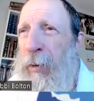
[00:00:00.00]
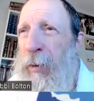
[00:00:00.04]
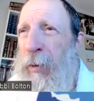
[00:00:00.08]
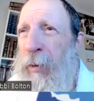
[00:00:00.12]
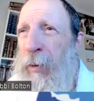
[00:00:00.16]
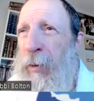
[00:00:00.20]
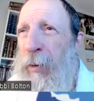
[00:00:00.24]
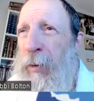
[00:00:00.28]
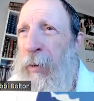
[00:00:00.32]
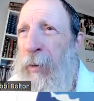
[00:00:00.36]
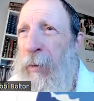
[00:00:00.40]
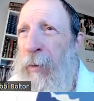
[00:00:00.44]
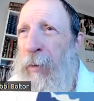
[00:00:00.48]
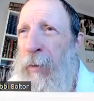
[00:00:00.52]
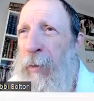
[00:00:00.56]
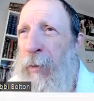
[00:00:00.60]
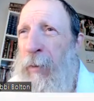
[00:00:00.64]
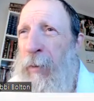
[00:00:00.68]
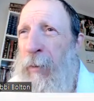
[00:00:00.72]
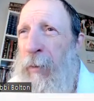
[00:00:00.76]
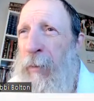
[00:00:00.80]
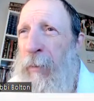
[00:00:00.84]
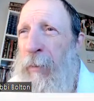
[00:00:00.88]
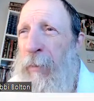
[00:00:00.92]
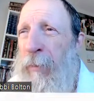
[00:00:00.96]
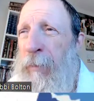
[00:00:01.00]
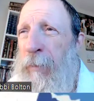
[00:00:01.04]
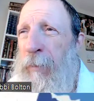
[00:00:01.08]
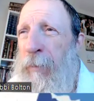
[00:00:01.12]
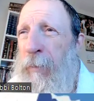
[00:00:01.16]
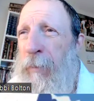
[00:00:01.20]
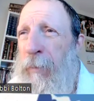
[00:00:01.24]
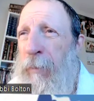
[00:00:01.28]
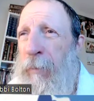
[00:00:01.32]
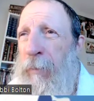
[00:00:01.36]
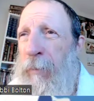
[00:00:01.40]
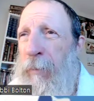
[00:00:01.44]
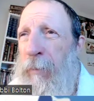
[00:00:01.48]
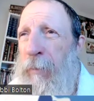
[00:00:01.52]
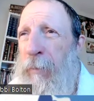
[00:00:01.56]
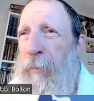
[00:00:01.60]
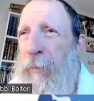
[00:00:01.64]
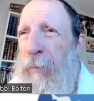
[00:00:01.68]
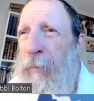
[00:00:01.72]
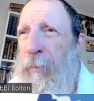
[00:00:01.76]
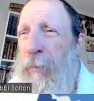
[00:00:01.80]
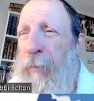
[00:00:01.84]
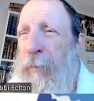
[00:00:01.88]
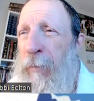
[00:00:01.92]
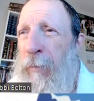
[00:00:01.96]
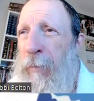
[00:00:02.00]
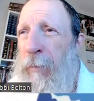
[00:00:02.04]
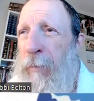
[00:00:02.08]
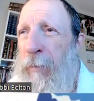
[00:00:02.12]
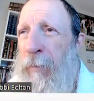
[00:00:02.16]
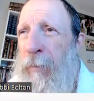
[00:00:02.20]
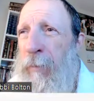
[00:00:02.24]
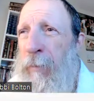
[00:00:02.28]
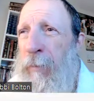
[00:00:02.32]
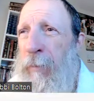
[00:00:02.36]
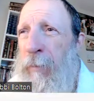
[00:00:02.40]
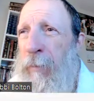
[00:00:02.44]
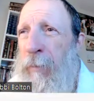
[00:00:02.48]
(silence)